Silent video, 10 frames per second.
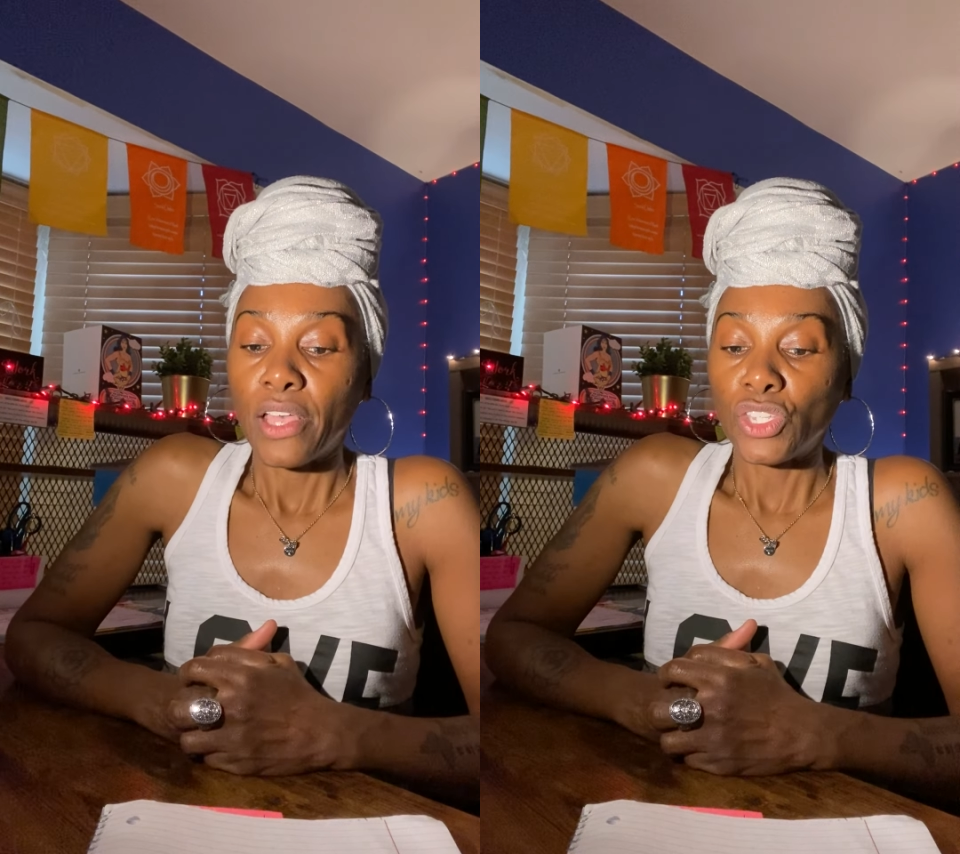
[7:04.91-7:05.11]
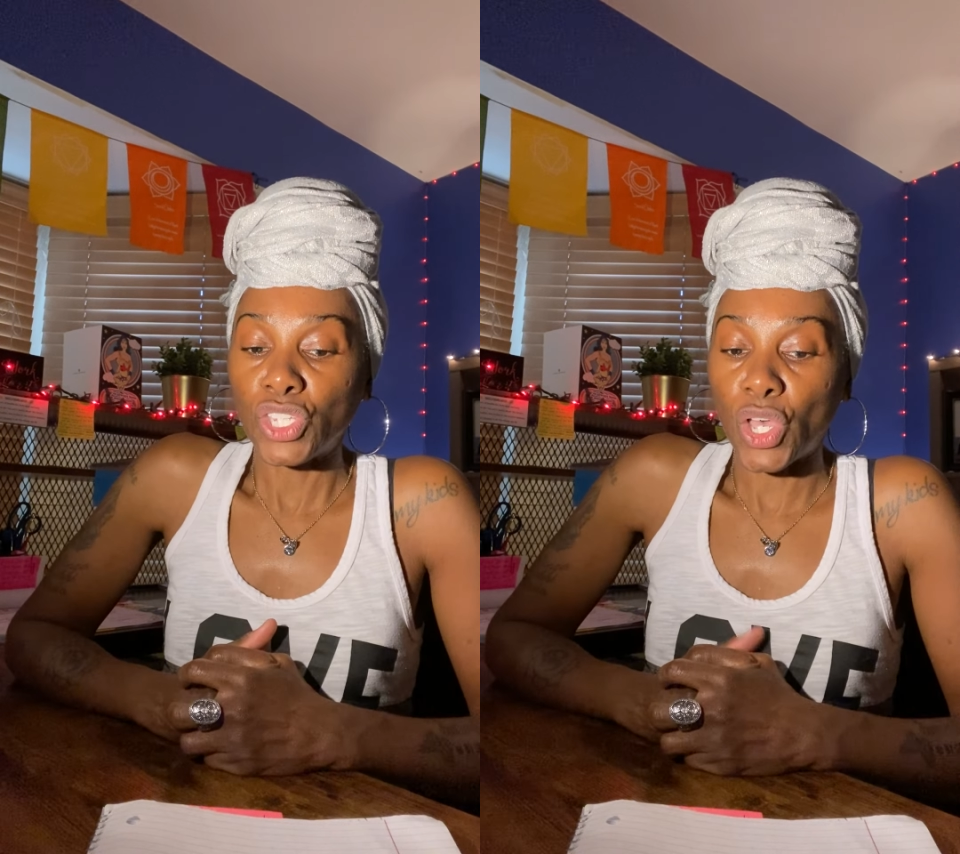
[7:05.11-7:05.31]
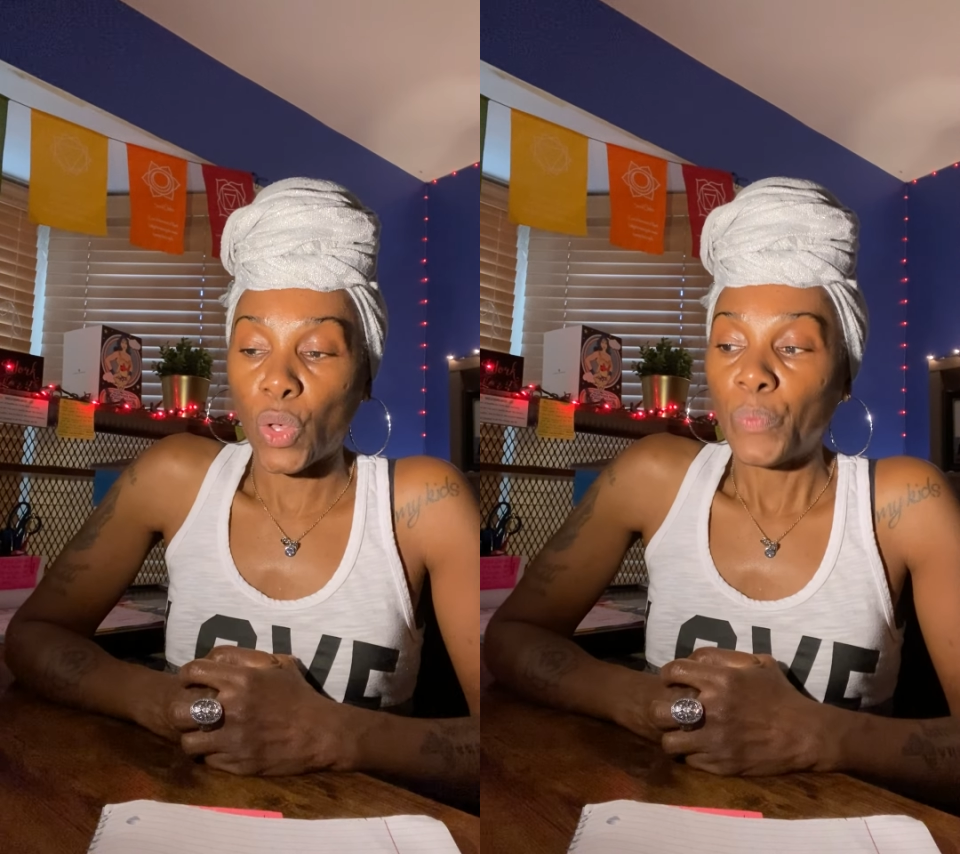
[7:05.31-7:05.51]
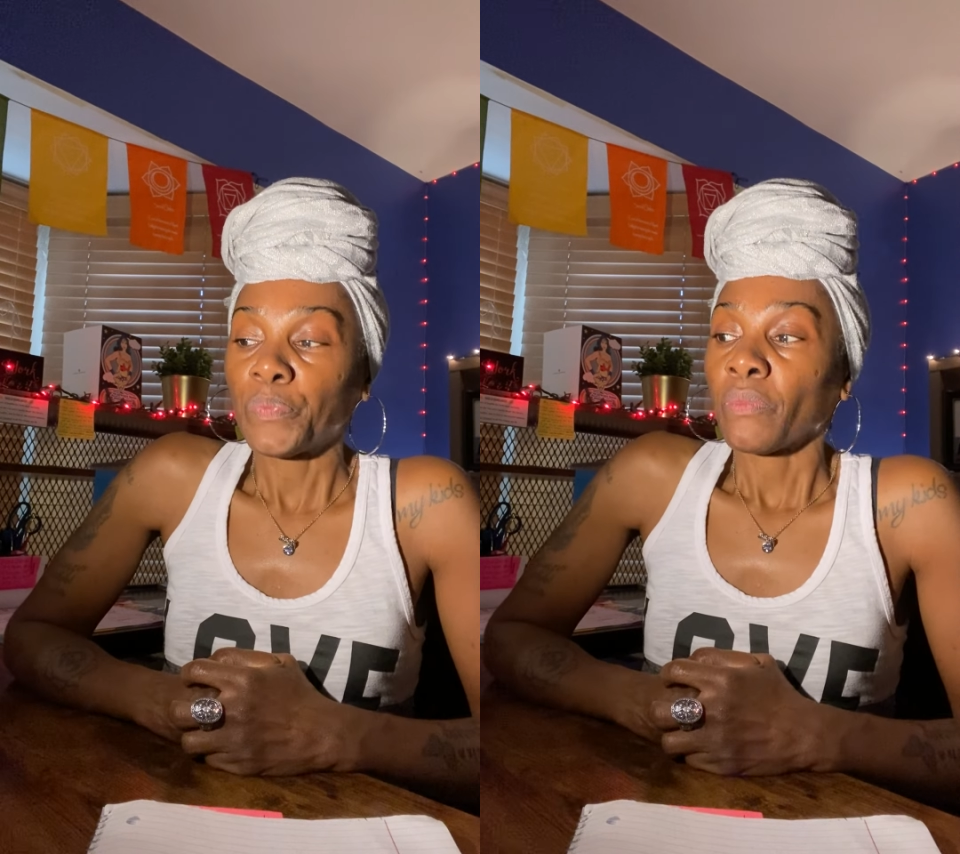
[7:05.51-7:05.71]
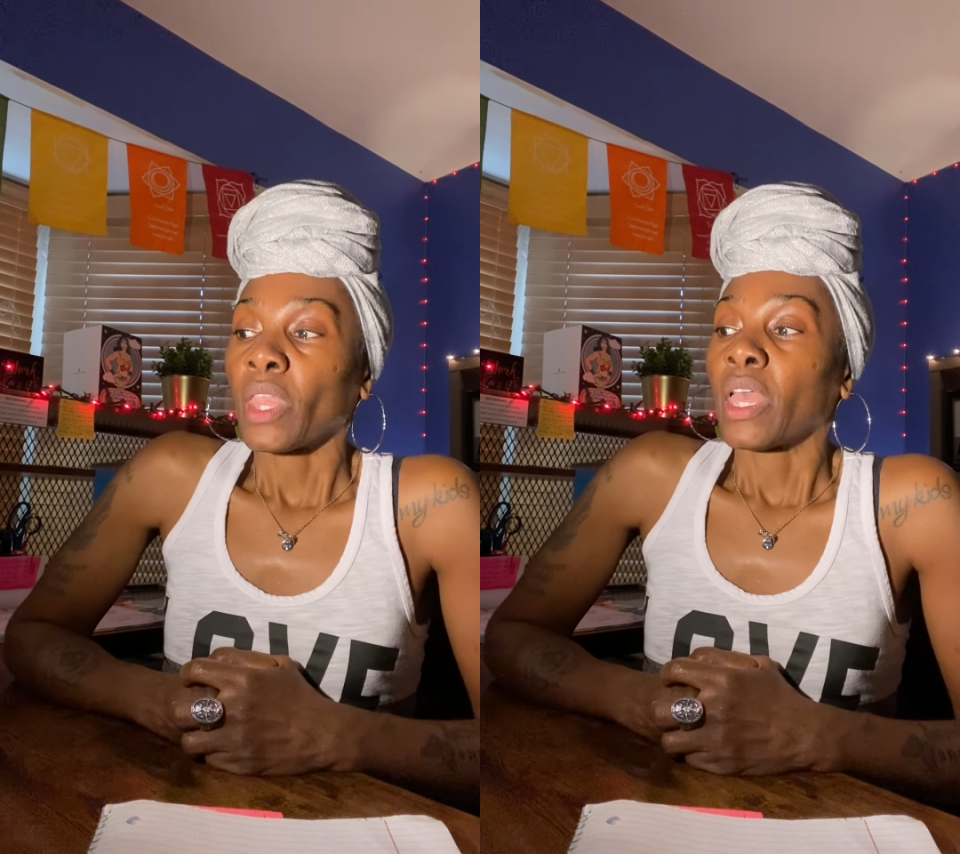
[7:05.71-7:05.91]
So
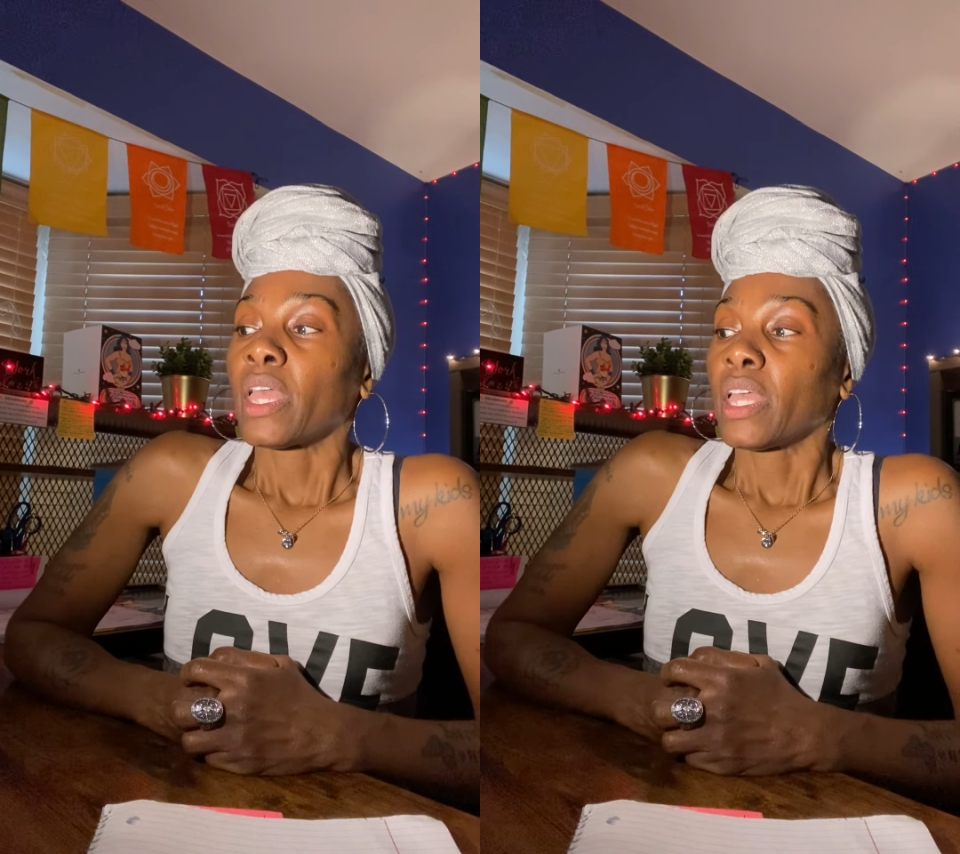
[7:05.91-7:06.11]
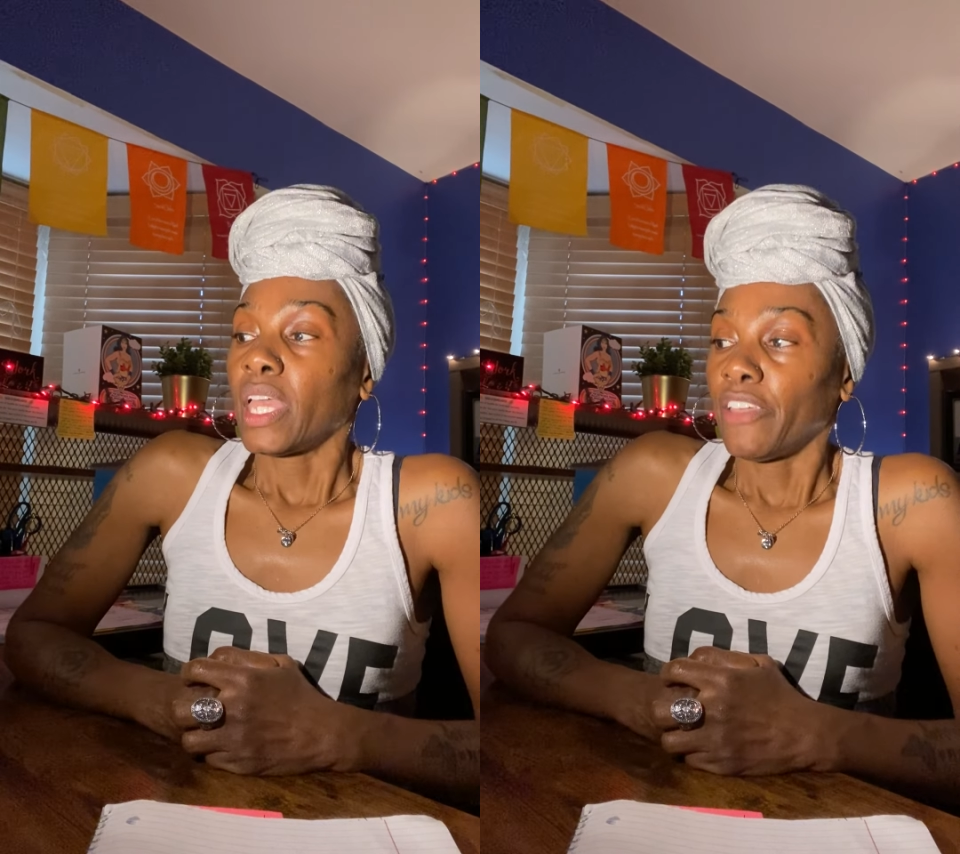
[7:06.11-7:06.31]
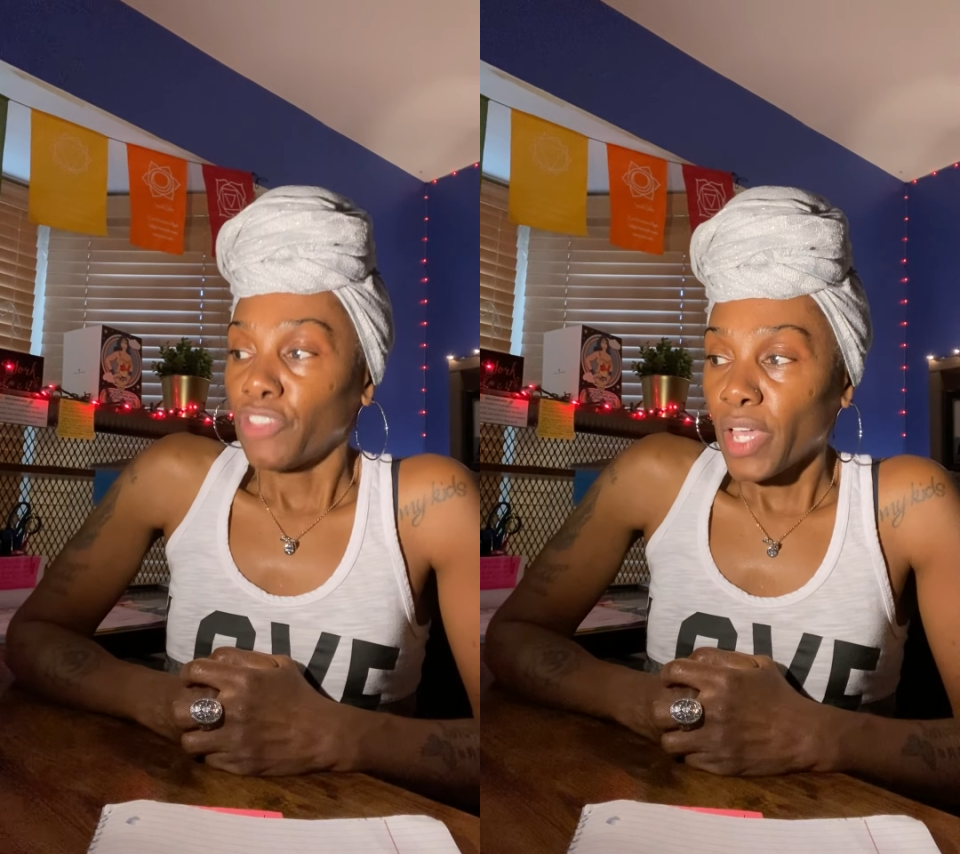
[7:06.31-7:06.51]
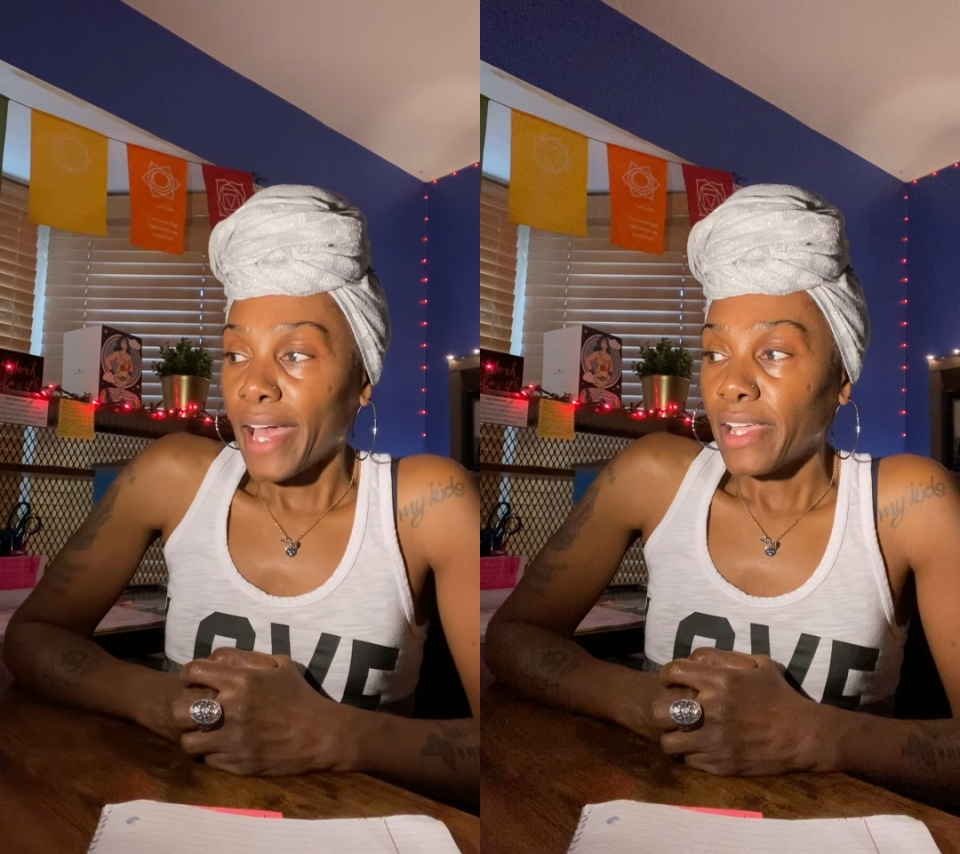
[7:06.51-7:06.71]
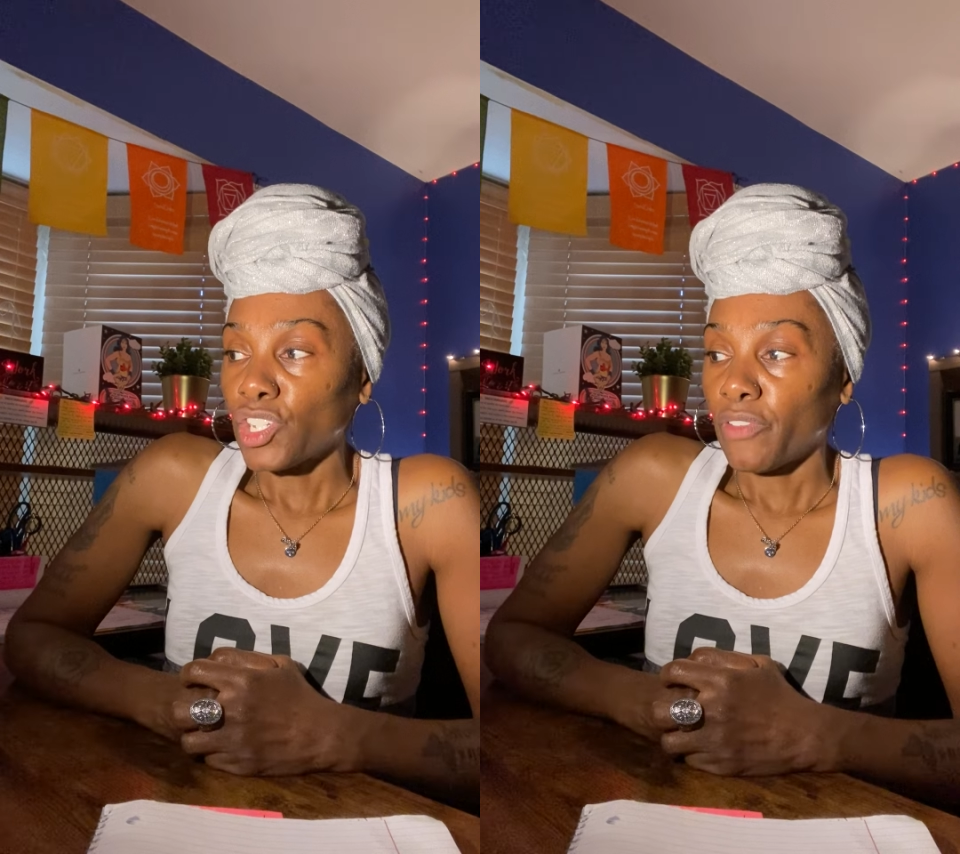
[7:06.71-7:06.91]
if you
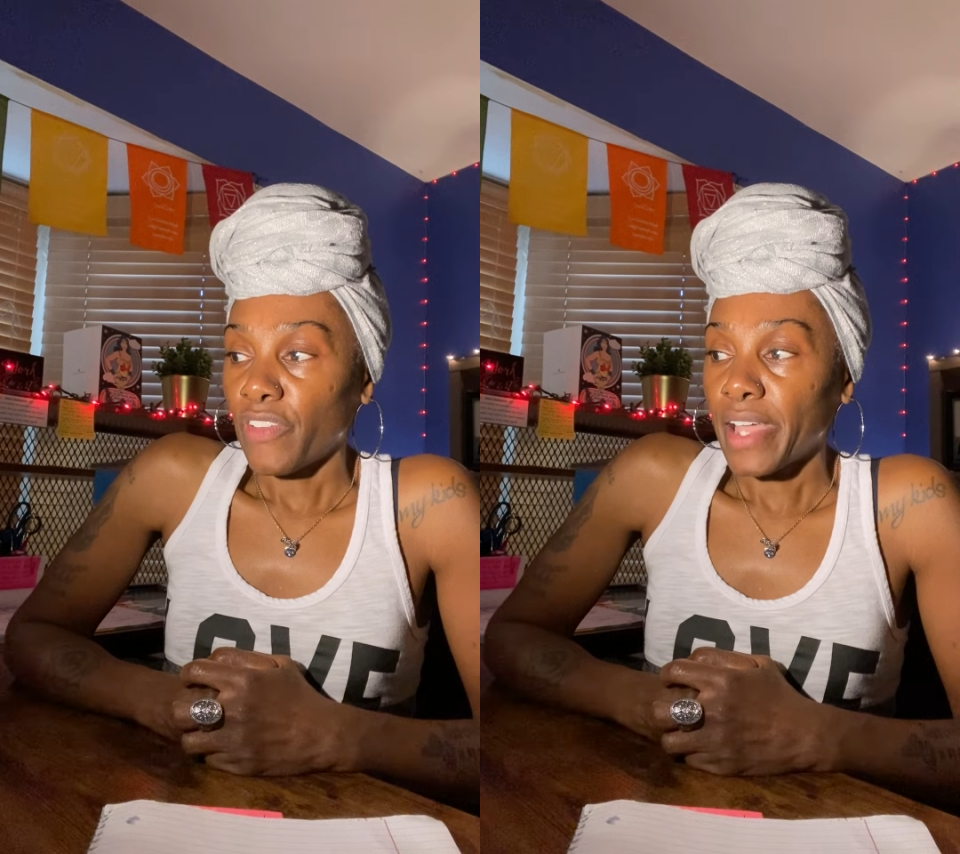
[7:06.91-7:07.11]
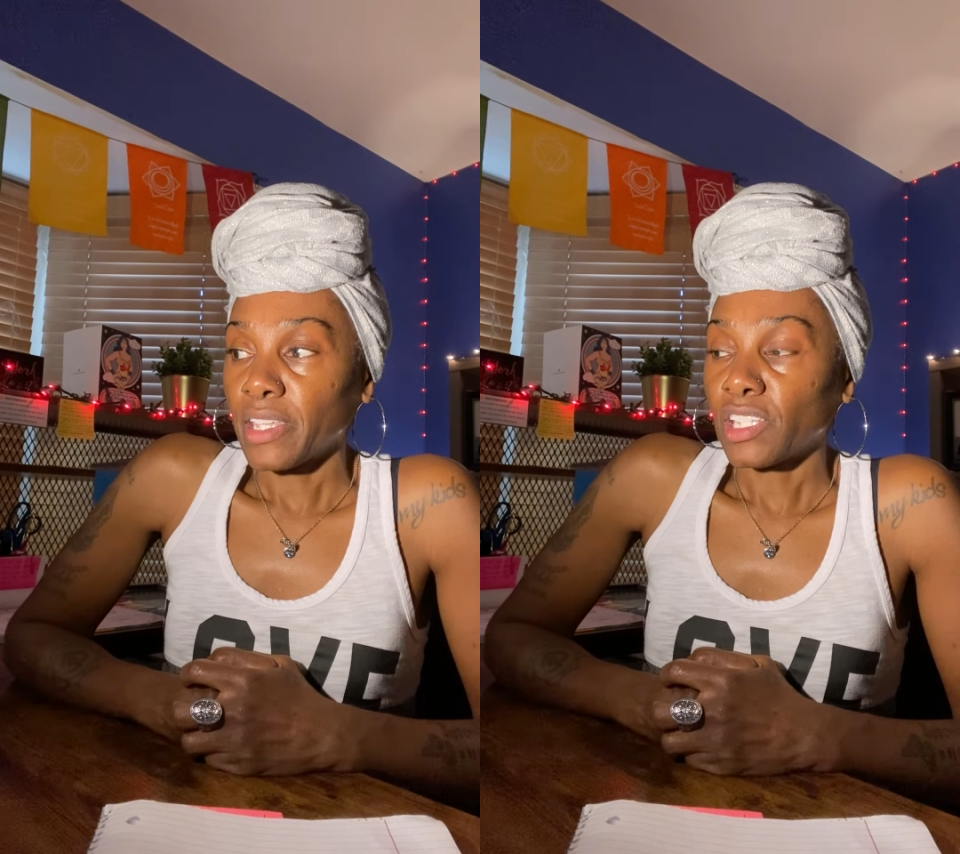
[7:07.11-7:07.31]
guys should find